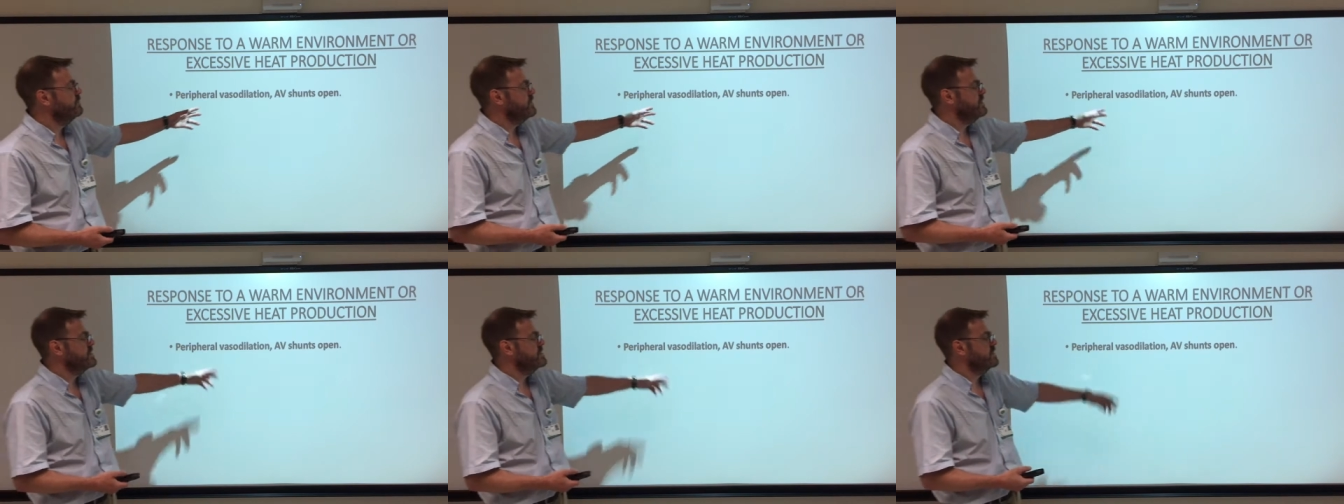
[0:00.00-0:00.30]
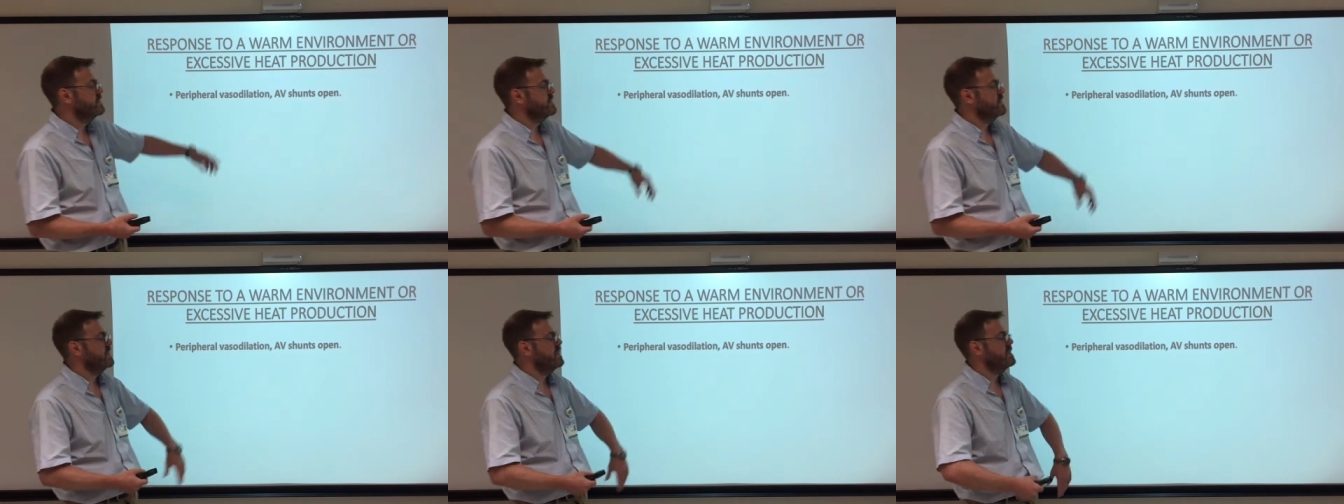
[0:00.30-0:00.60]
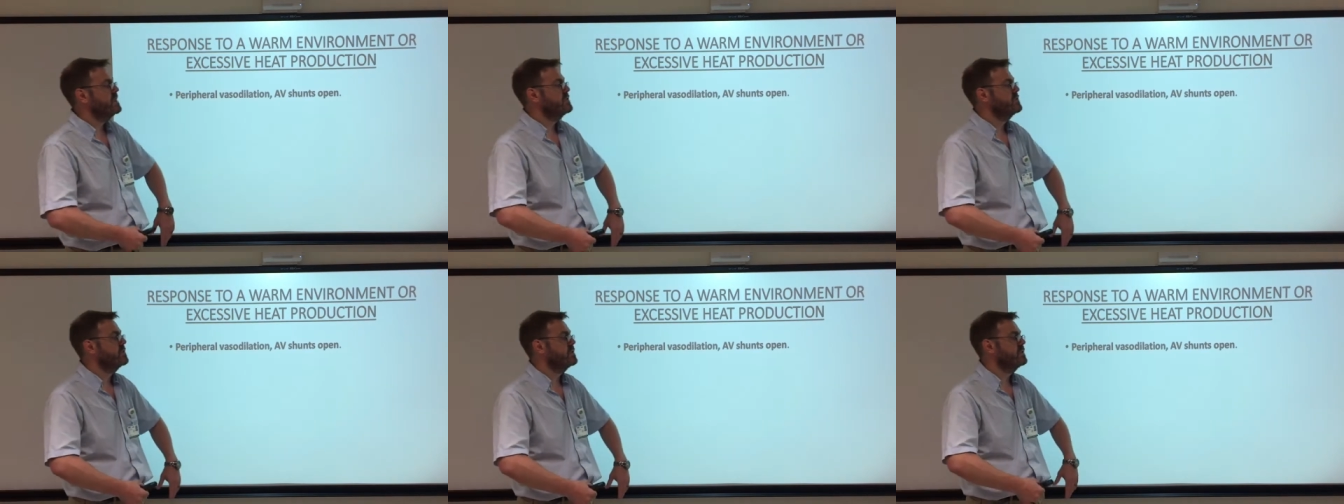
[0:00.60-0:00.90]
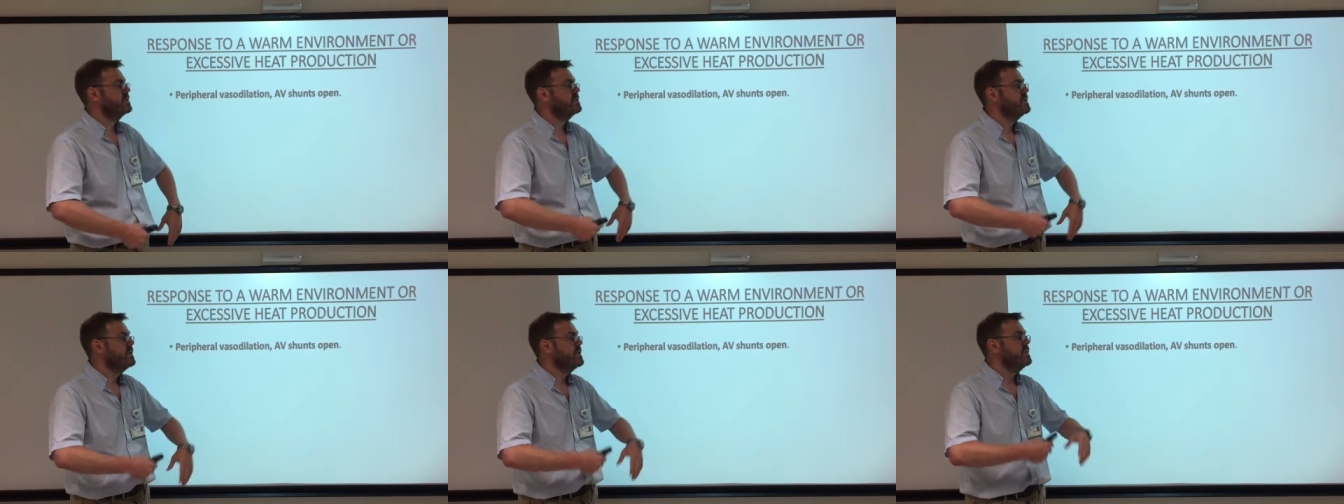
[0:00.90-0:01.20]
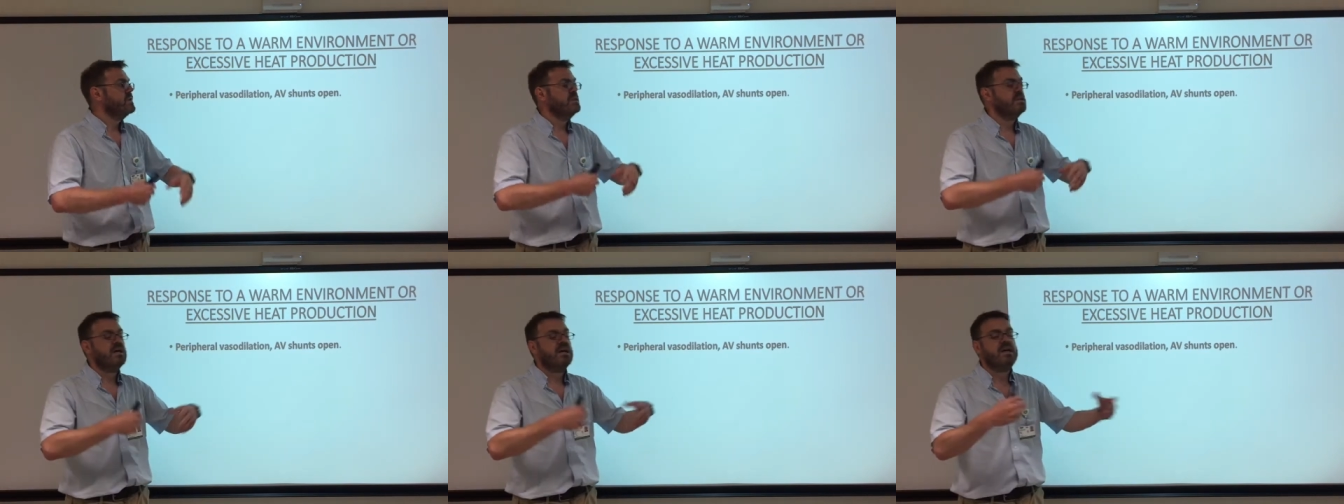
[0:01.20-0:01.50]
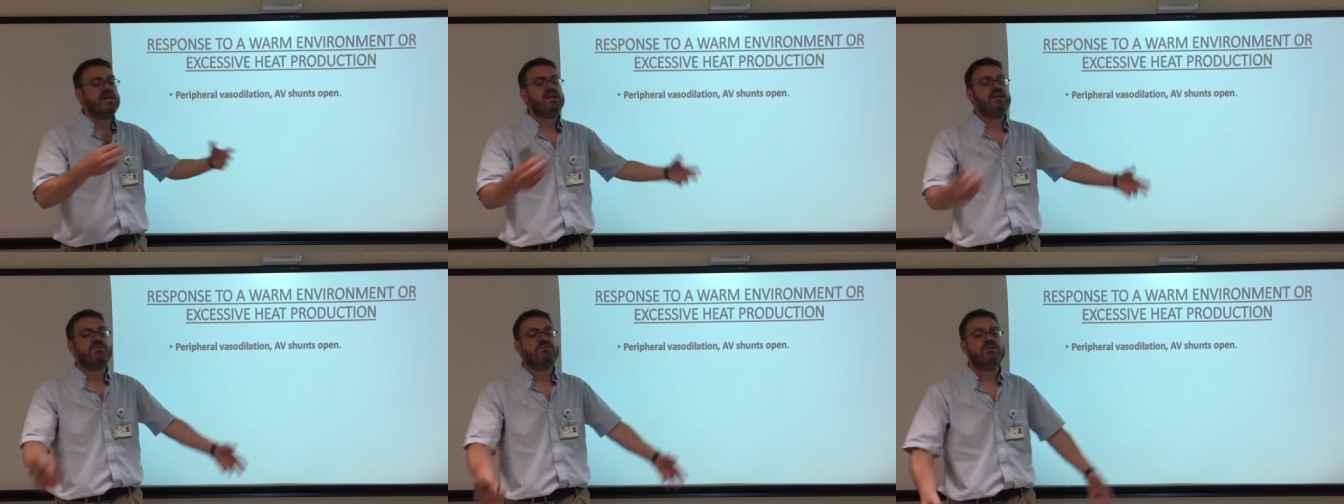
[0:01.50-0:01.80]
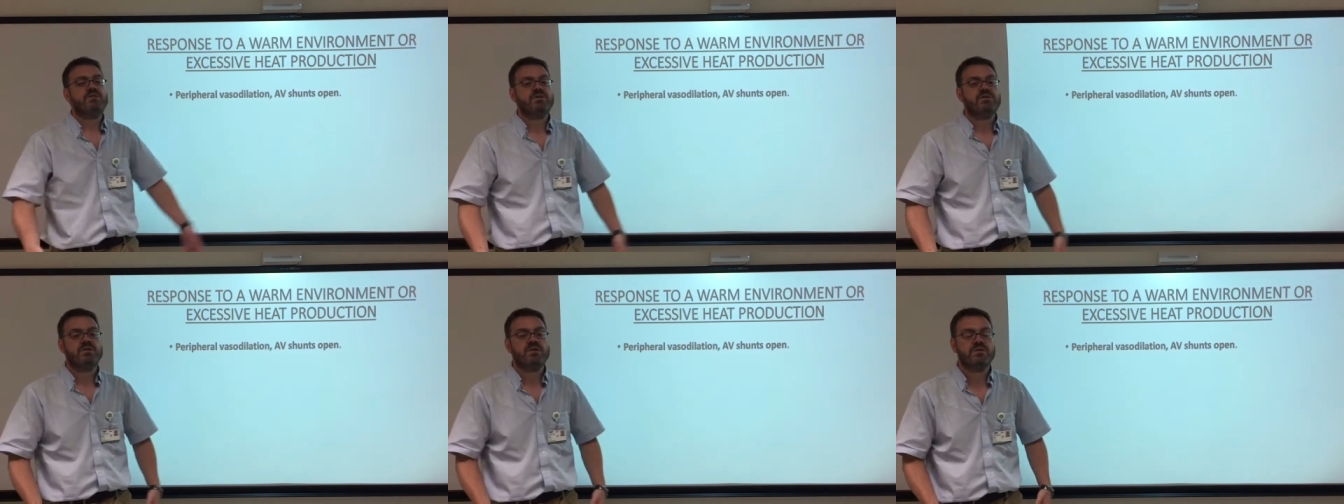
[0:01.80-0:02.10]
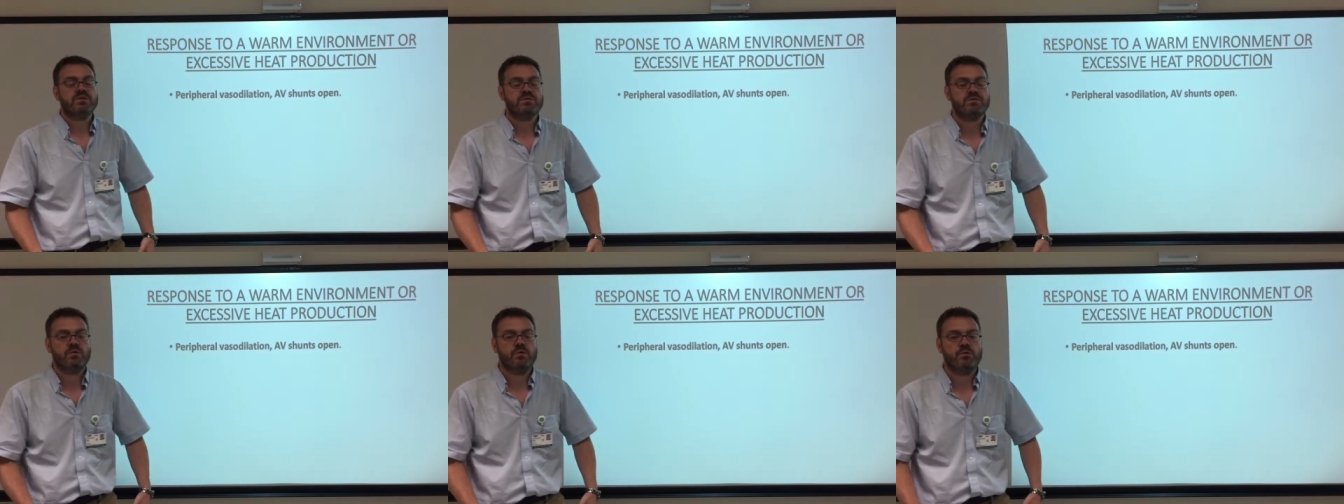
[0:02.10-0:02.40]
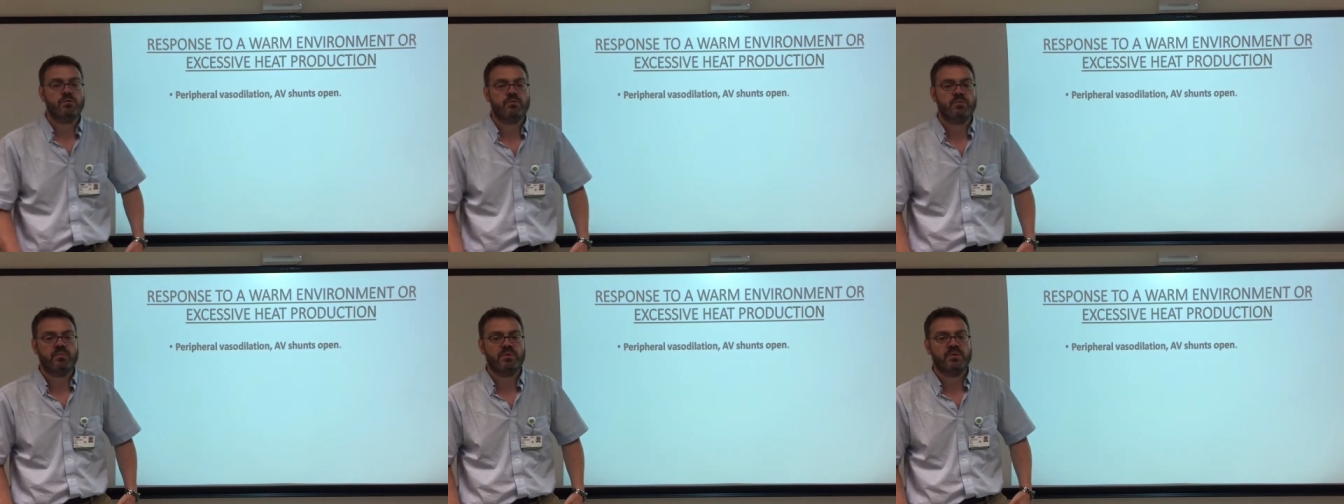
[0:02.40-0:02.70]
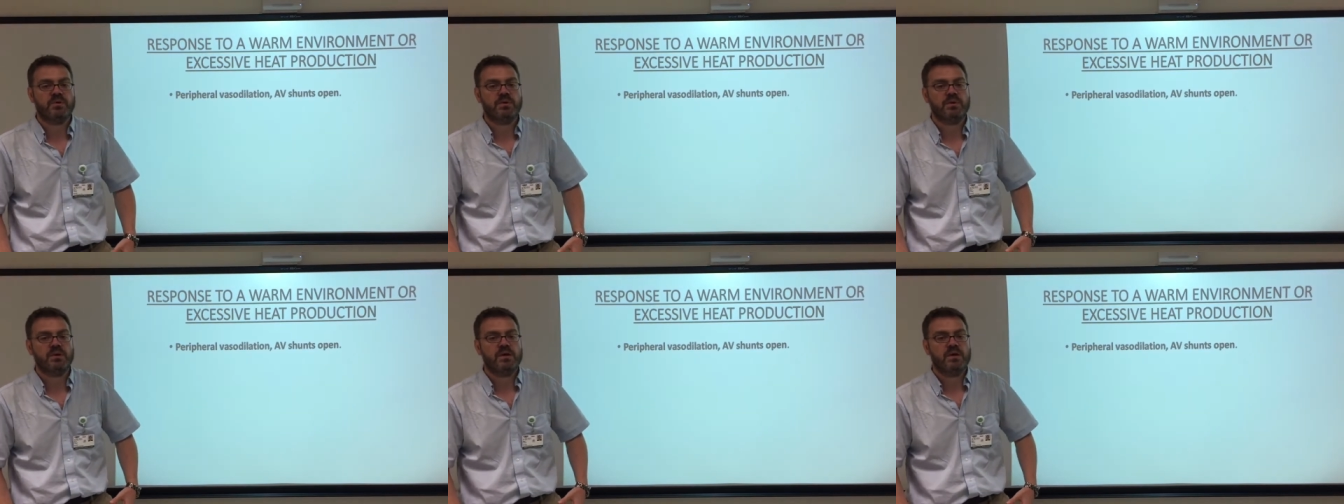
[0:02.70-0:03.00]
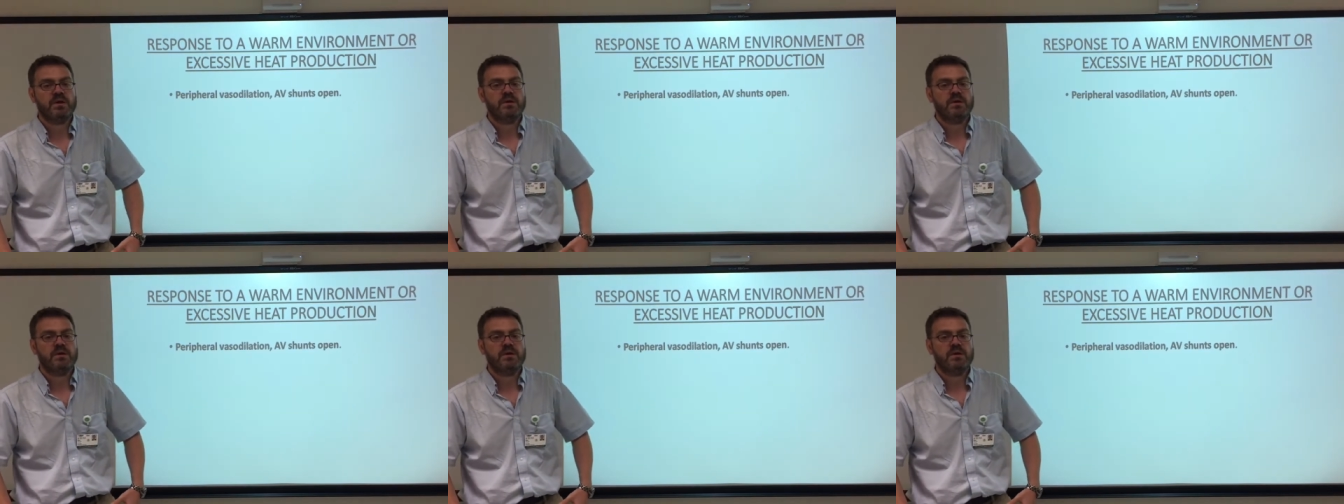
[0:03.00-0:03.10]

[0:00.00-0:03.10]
vasodilation, the AV shunts open,